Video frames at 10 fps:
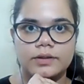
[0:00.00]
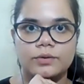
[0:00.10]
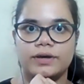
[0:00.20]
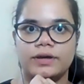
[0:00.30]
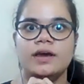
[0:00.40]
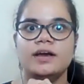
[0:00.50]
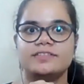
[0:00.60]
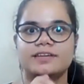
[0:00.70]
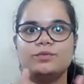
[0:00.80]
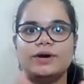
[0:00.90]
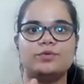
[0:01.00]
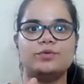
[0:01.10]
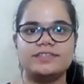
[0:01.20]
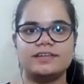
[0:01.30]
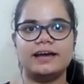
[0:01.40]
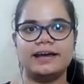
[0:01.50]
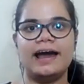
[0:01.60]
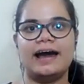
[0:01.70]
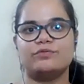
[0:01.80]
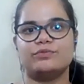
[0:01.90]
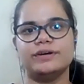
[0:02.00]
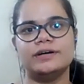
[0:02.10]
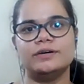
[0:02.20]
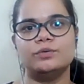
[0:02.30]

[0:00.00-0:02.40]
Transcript: Okay. So one question I have. Uh,